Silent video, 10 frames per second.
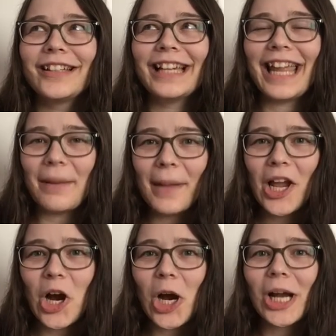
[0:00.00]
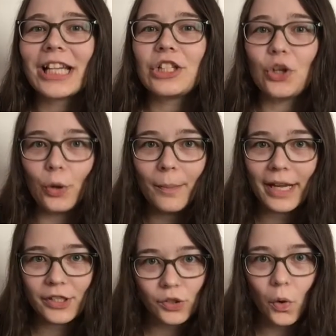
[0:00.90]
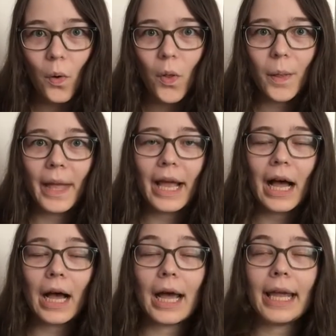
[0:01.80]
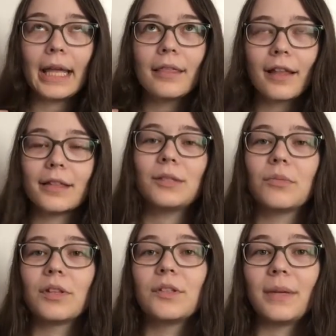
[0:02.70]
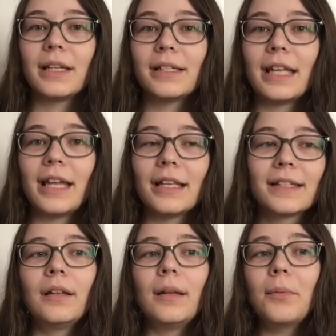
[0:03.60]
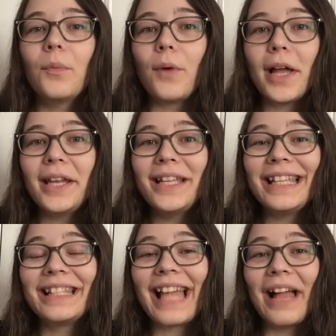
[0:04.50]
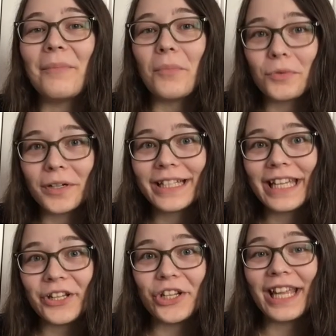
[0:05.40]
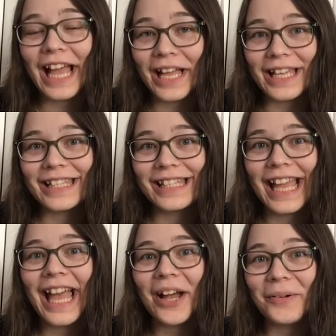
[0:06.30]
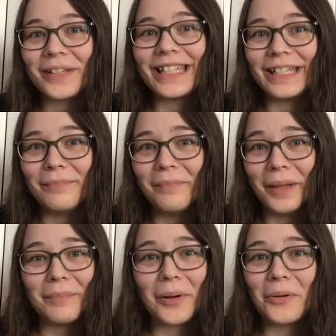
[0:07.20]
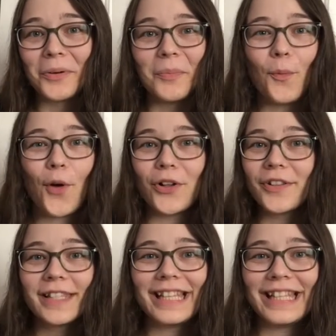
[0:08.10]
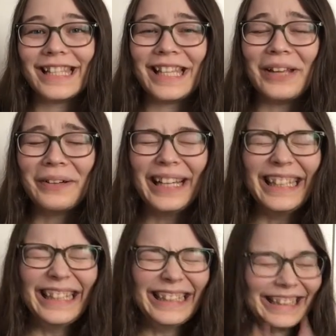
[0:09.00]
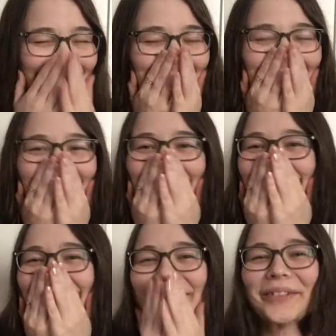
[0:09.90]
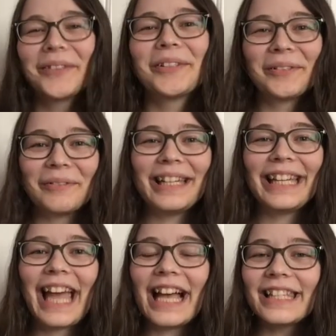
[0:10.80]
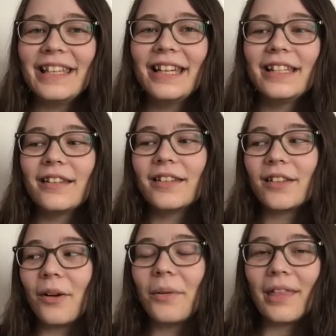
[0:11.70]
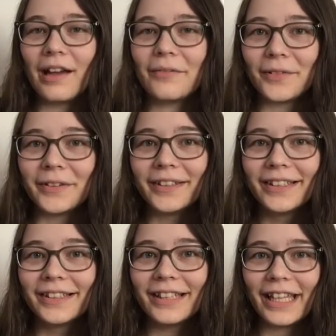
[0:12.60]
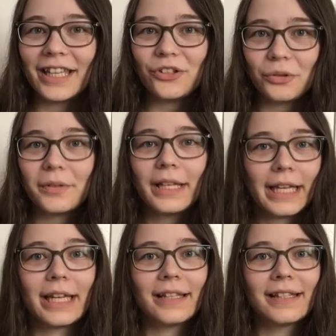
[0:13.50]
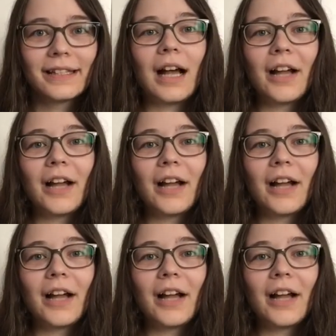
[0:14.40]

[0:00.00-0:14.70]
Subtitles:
in my heart to my soul. Like, I thought these were the sweetest things. Number one is Mor teaching Cass how to like ballroom waltz in secret. Like, that's so sweet. Cassian is so thoughtful. Like, he truly is. I